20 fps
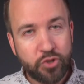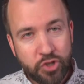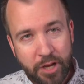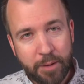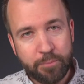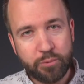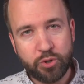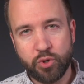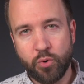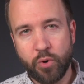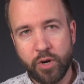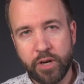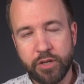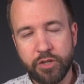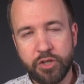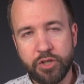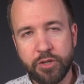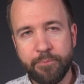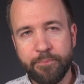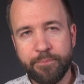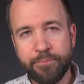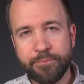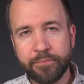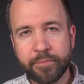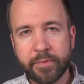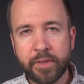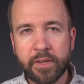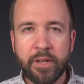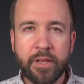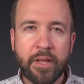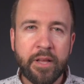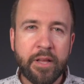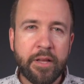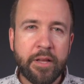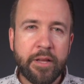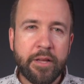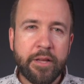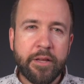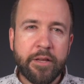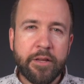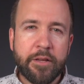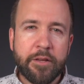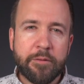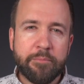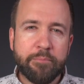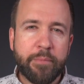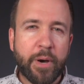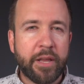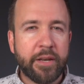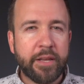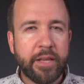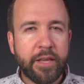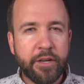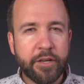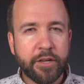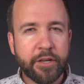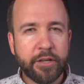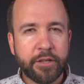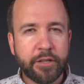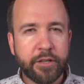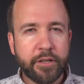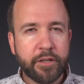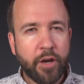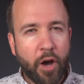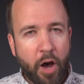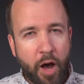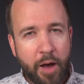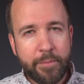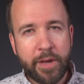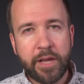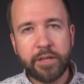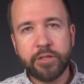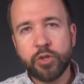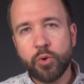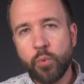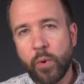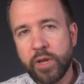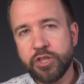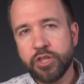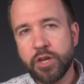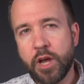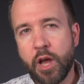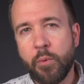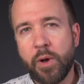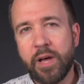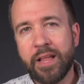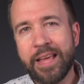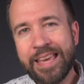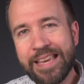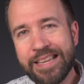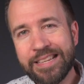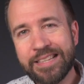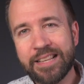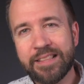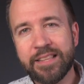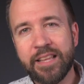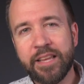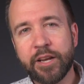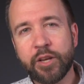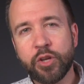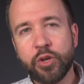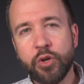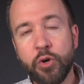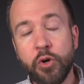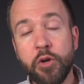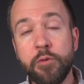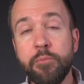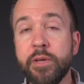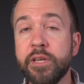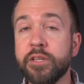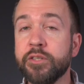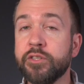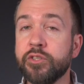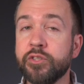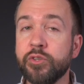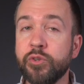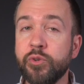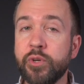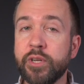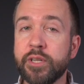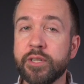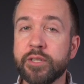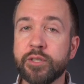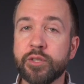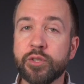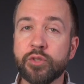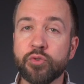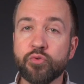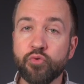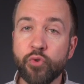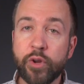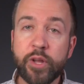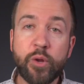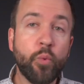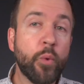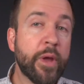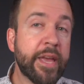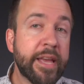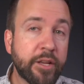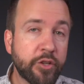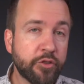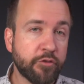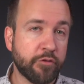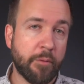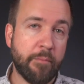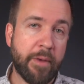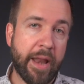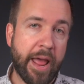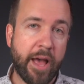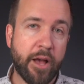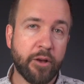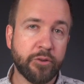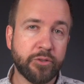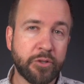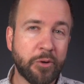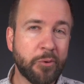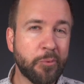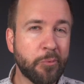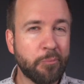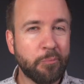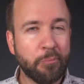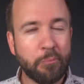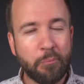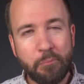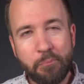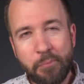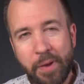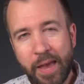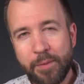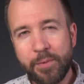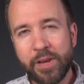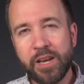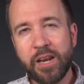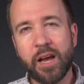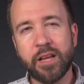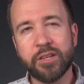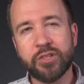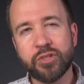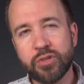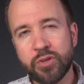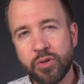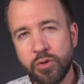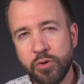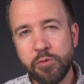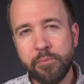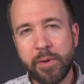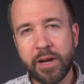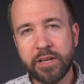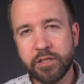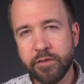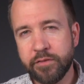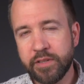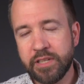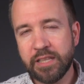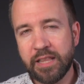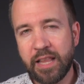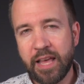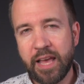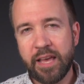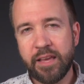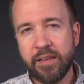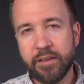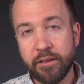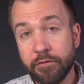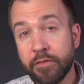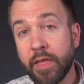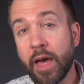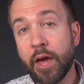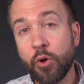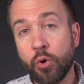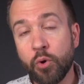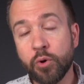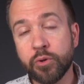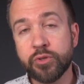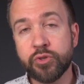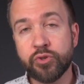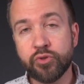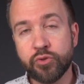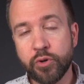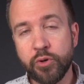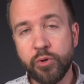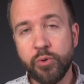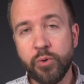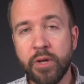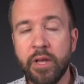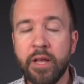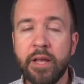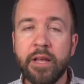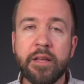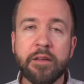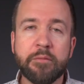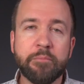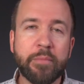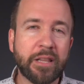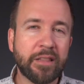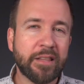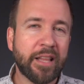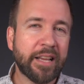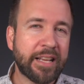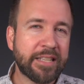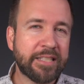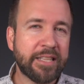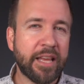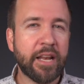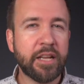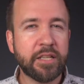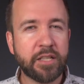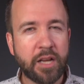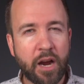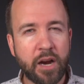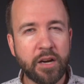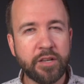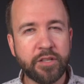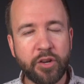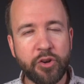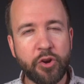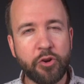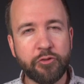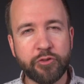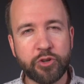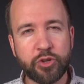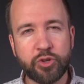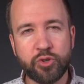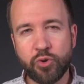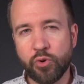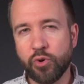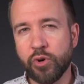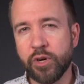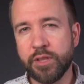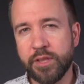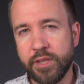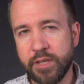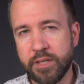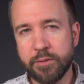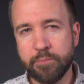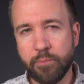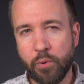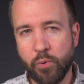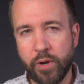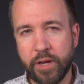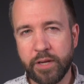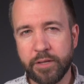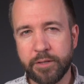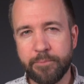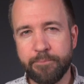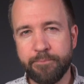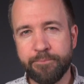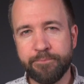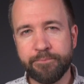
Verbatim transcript: chip shortage. But in her comments, Gwynne Shotwell hinted that it could be as soon as 3 weeks from now. So maybe not too much of a delay if that holds true. But like I said, it's hard to know for sure at this point.